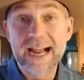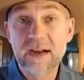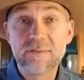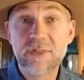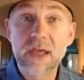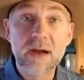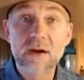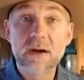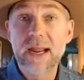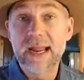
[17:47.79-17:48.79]
out of
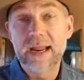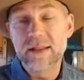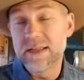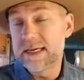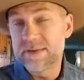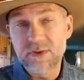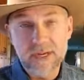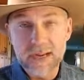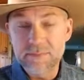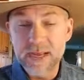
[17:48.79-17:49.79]
there and they never
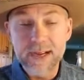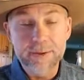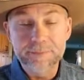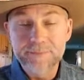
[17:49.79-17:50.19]
came back.